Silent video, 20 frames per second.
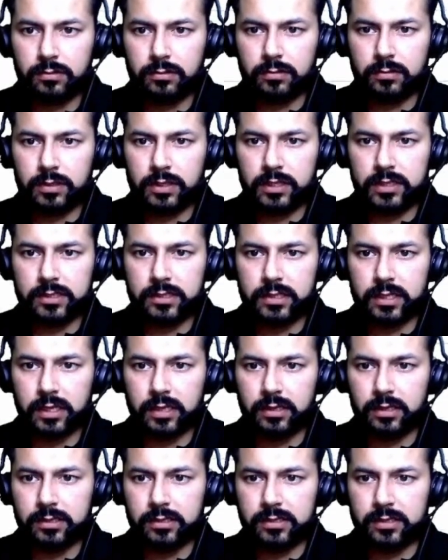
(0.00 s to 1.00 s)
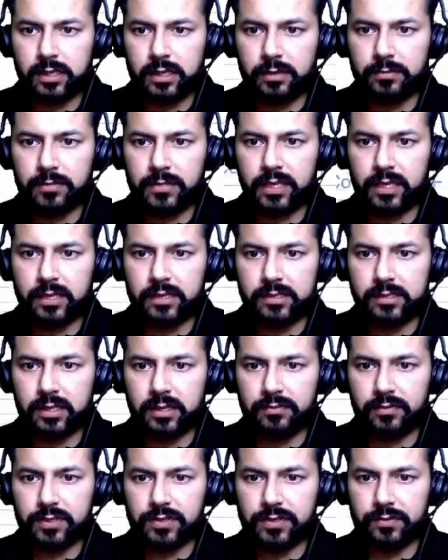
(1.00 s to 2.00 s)
Let's take the same data
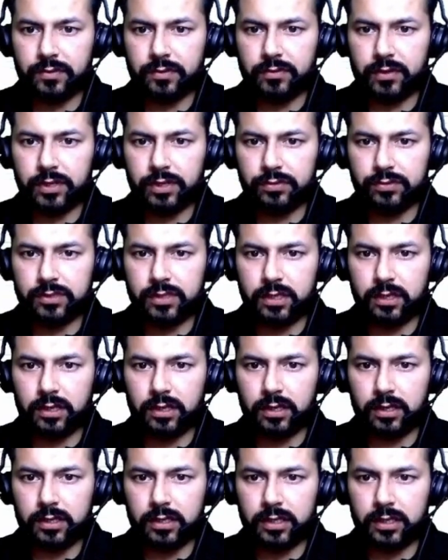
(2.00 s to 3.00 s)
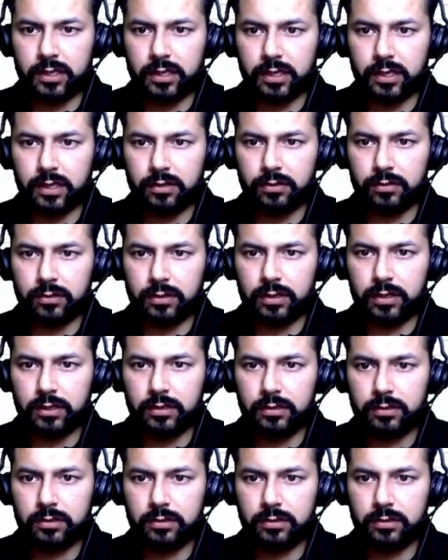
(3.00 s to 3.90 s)
set which we were using earlier here only.